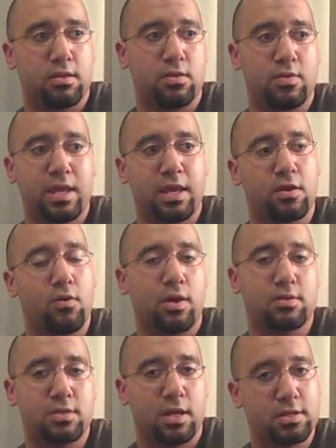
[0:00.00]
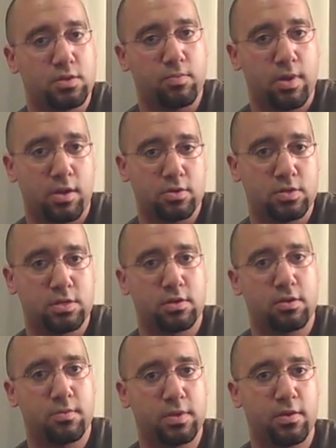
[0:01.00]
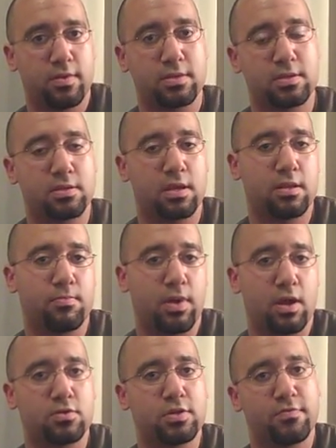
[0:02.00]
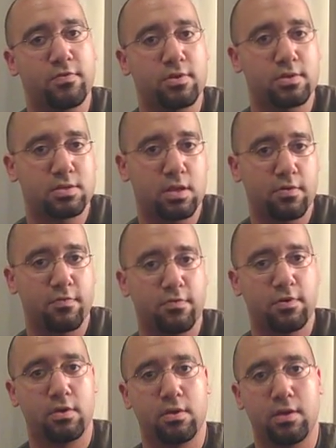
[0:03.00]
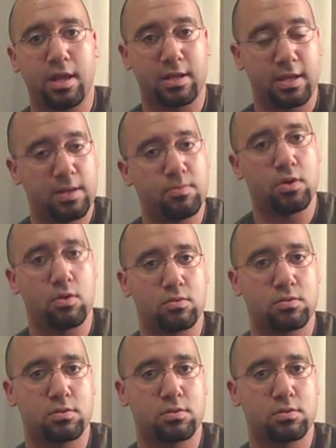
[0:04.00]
You can't go outside your boundaries. You know what I mean? You have to set boundaries for yourself and keep those.